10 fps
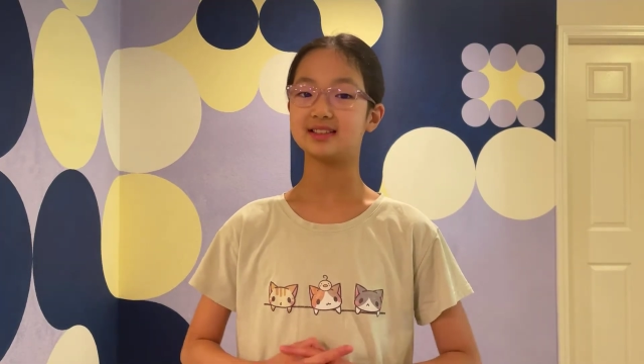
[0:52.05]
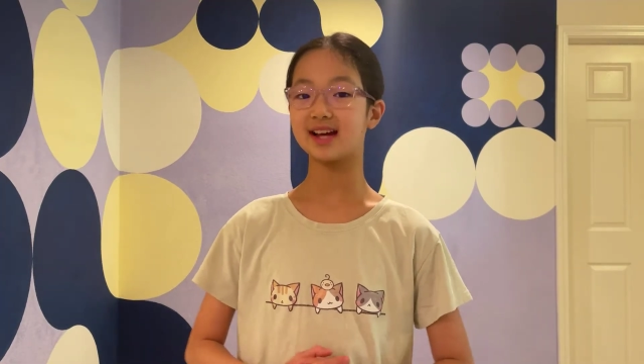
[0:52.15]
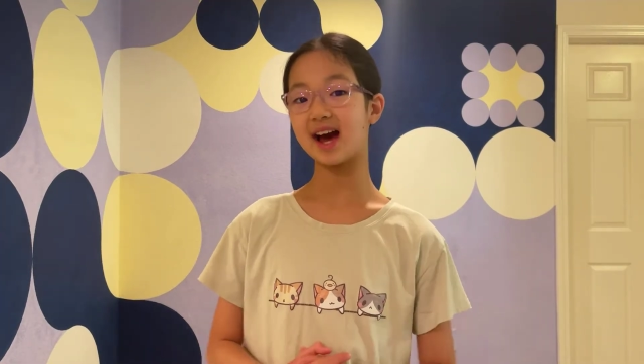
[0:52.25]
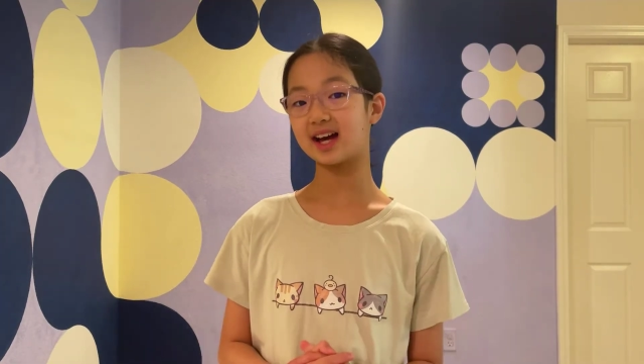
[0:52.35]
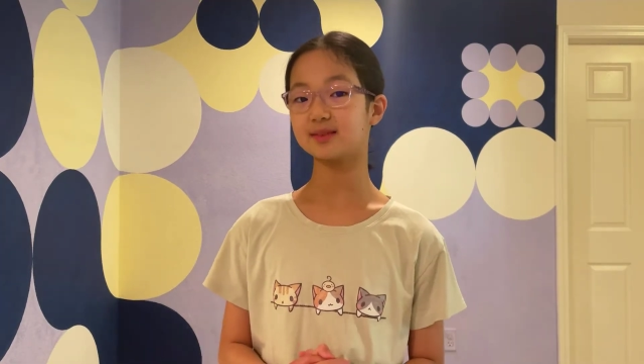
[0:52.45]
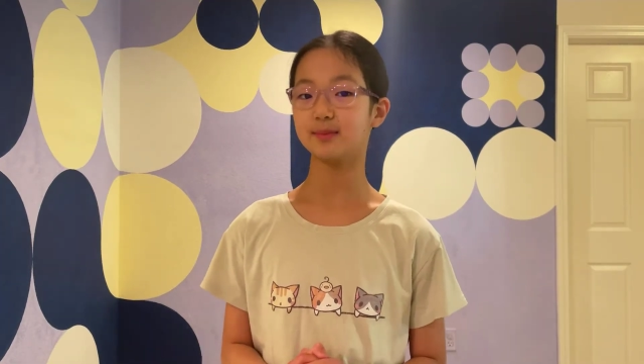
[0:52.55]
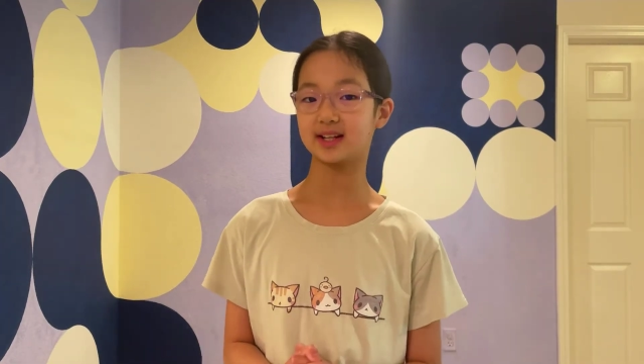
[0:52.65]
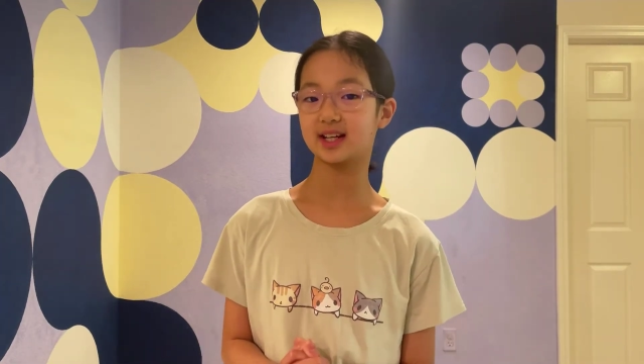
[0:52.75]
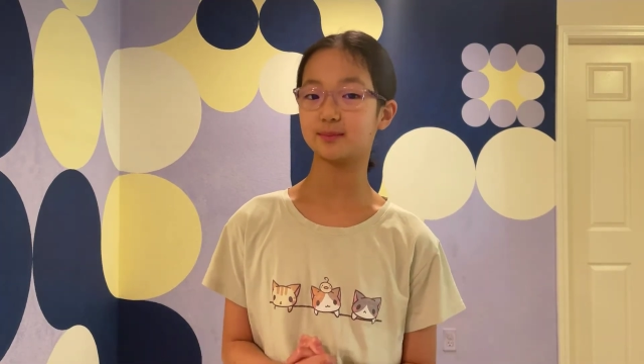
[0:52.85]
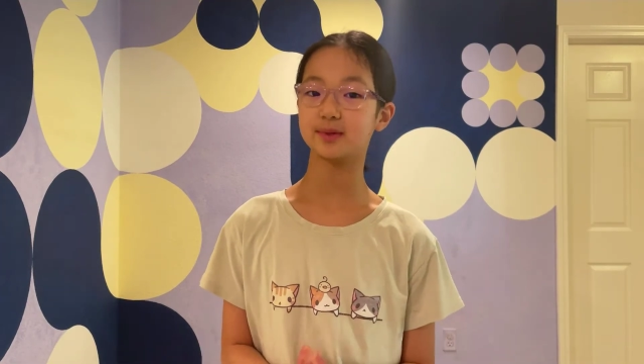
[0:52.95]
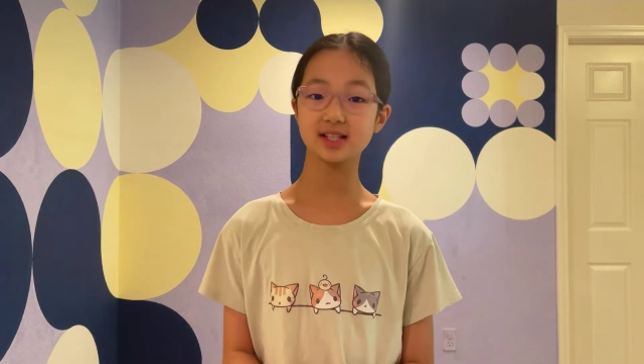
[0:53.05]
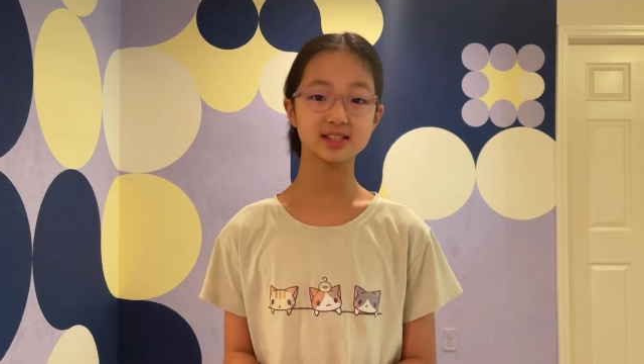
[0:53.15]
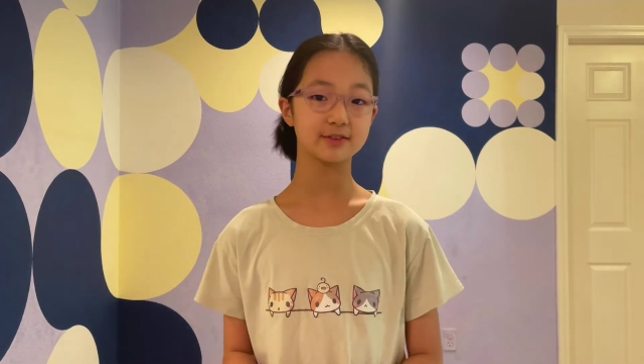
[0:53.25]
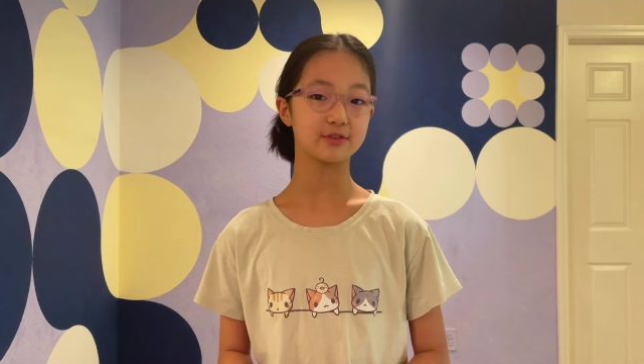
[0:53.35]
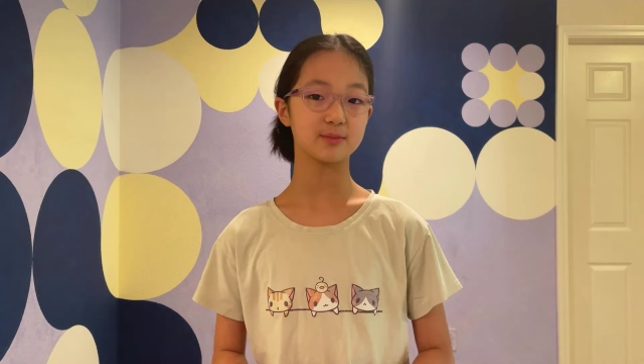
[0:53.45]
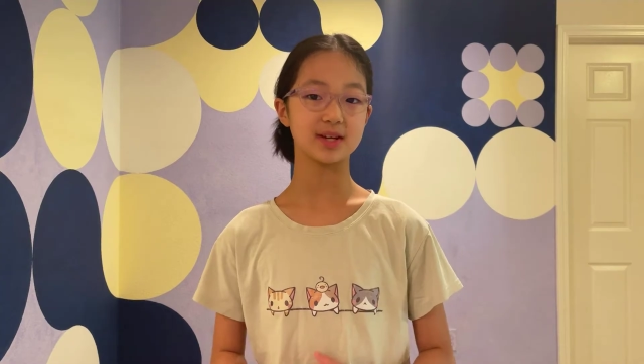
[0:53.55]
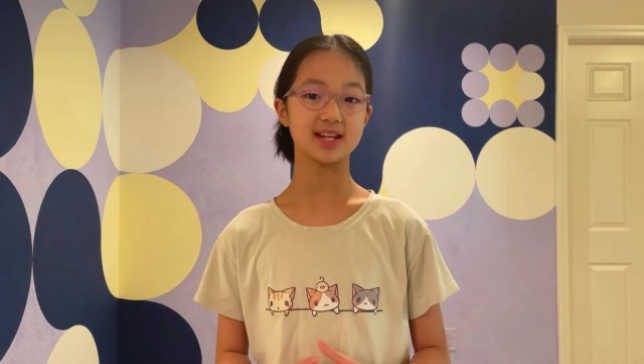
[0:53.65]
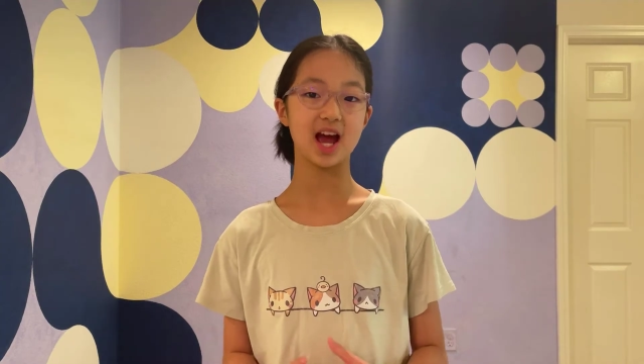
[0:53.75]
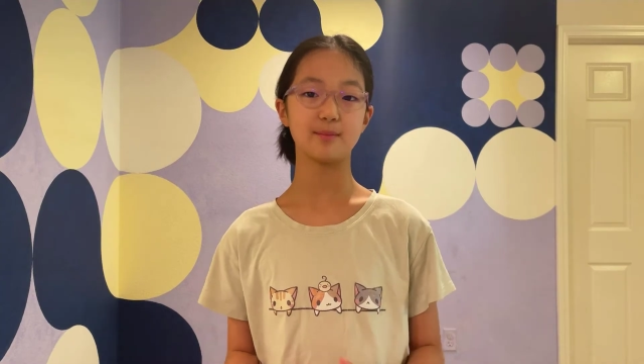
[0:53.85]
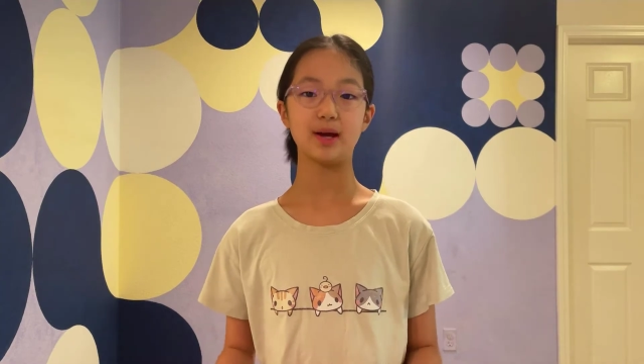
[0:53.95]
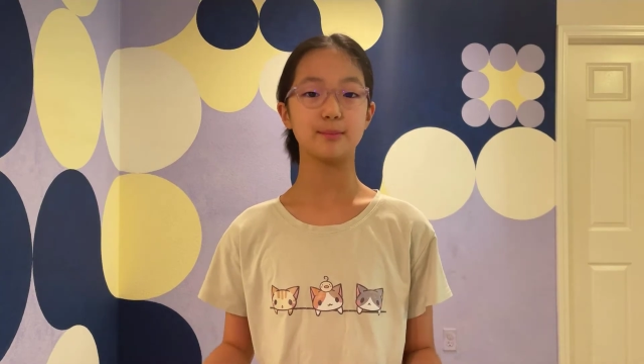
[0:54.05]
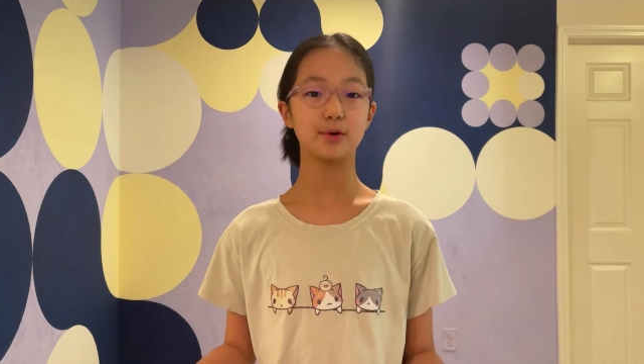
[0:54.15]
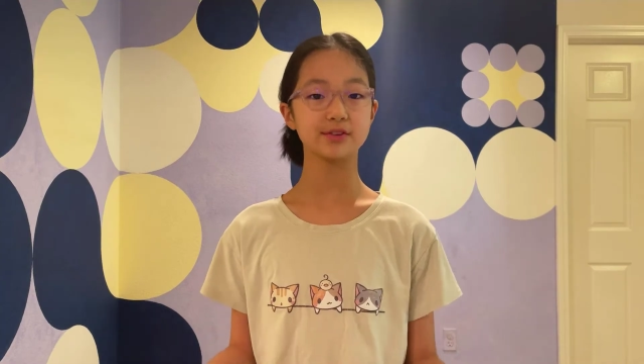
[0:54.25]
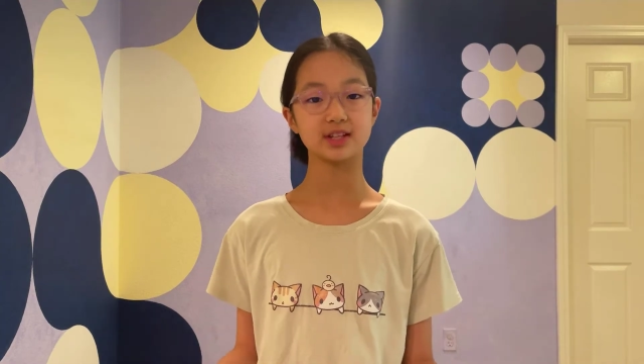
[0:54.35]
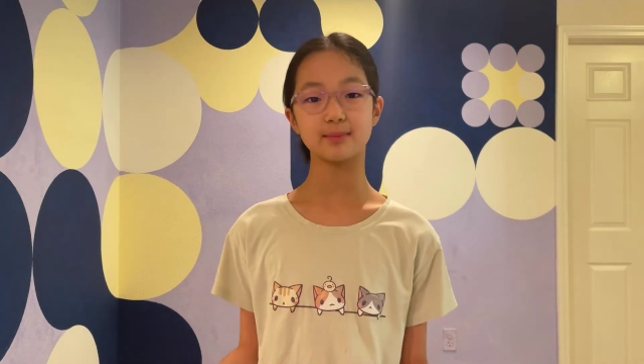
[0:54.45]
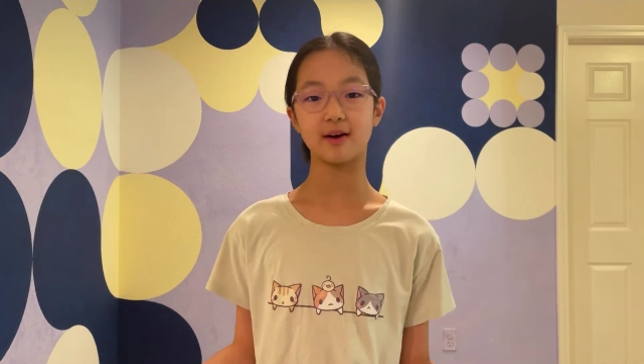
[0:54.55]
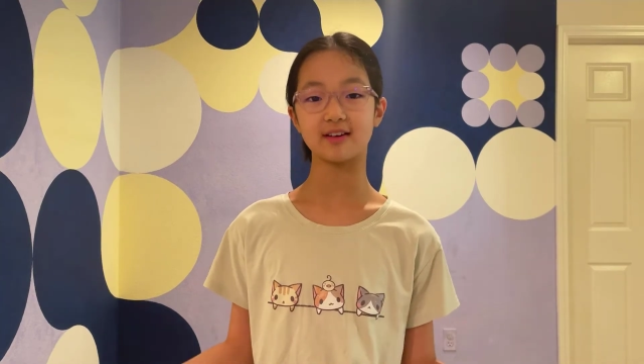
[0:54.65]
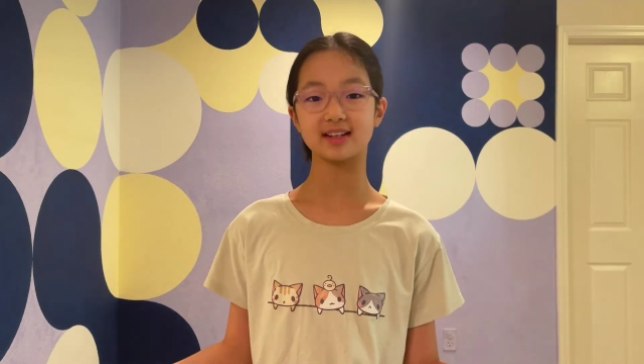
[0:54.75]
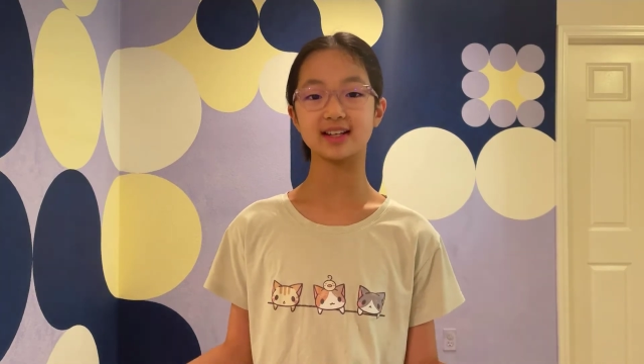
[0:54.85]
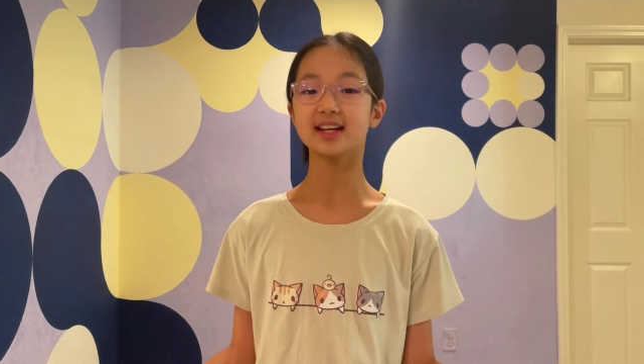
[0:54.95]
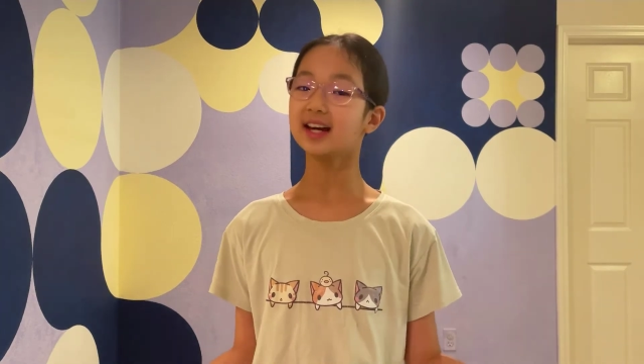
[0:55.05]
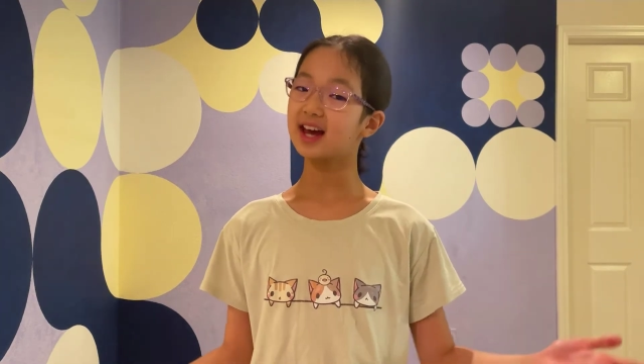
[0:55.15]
dad making pizza for me at my birthday party,